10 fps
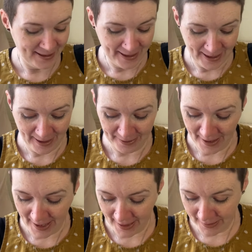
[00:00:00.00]
And
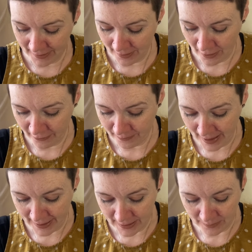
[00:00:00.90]
then I've
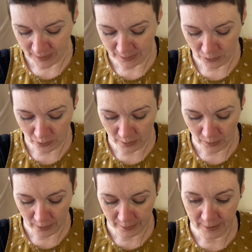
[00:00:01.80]
made some smaller
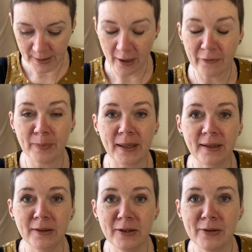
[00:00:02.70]
ones. I've been
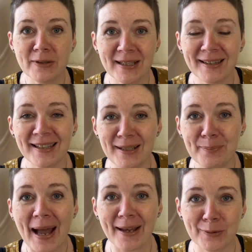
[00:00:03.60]
using the
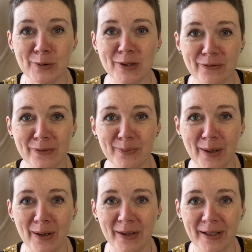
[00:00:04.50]
panels from
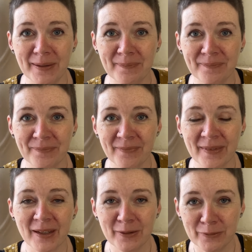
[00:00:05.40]
my
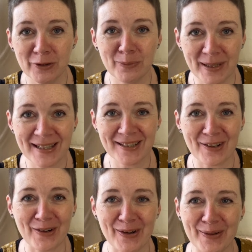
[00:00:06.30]
Ruby
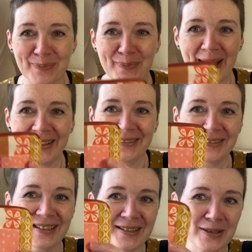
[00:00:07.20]
Star panel,
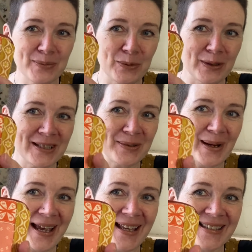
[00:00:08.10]
that's smaller
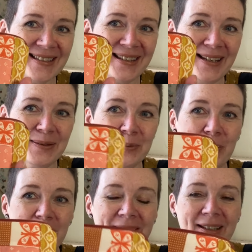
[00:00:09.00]
squares, and then
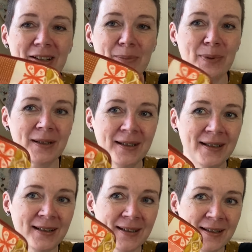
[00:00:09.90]
working up
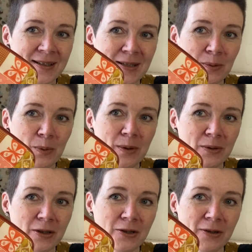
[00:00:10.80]
some quilt
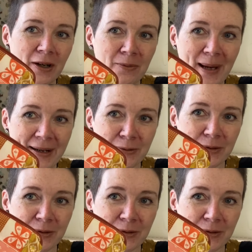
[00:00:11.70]
as you go panels